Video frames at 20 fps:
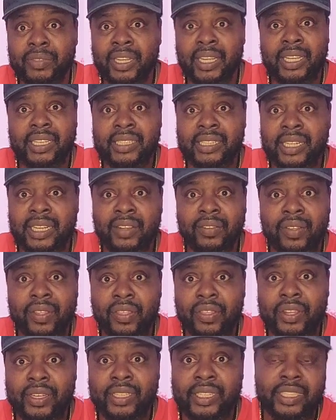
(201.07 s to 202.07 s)
case and
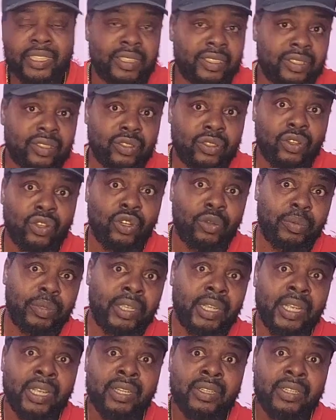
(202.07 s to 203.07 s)
everything, they're gonna be
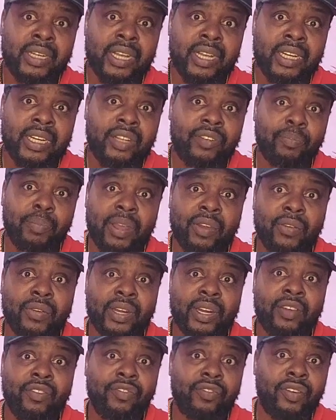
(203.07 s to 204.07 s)
dragging it backward
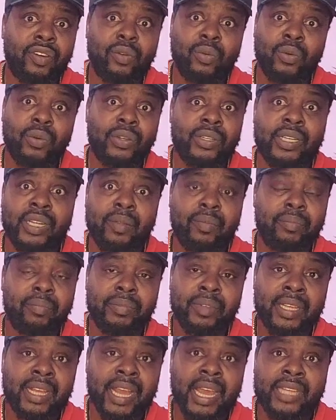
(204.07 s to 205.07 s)
and forward
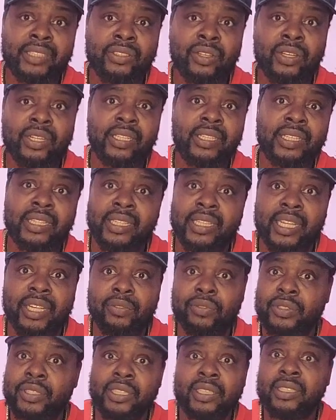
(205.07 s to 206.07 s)
and adjourning the case.
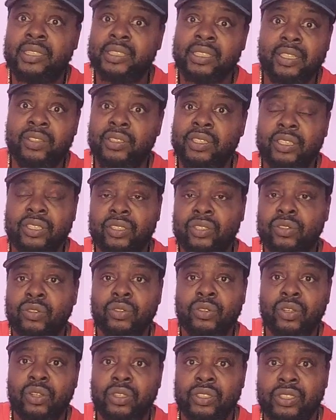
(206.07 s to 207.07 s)
We didn't say they
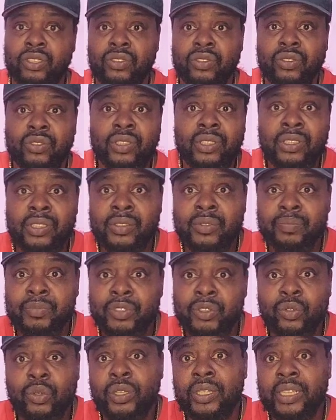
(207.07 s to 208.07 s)
shouldn't continue
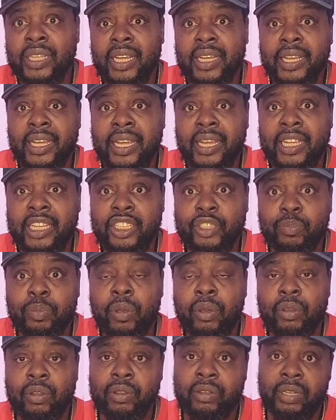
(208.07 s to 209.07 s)
doing their case,
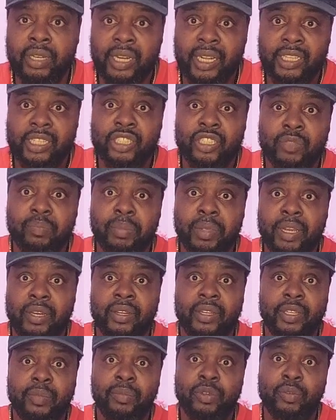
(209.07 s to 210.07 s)
but let's
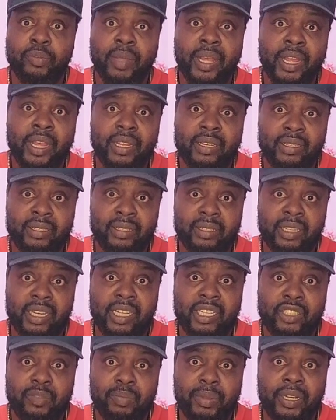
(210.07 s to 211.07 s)
bury Mohbad.
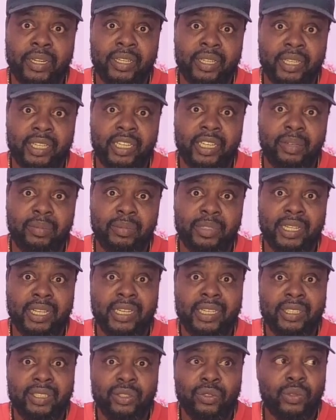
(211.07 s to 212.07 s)
Let's bury him,
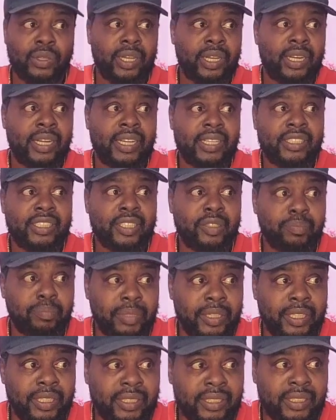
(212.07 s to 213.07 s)
then his soul can rest in
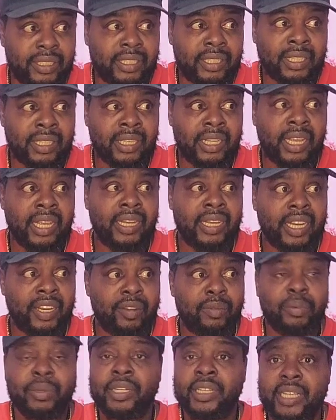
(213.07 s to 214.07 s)
peace, and
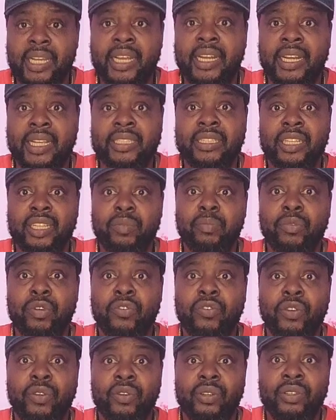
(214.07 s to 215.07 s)
everybody can actually
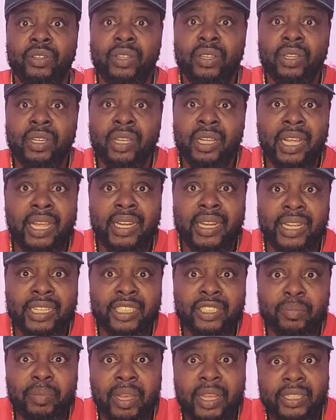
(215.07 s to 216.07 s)
move on. And
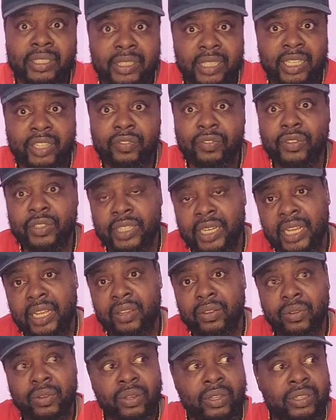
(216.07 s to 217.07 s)
that's my take for
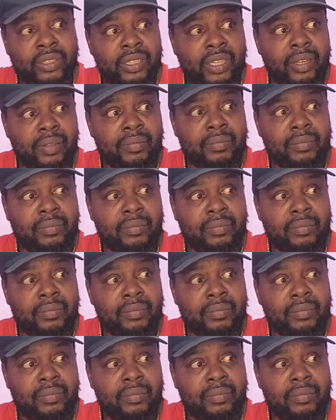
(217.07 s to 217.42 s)
now on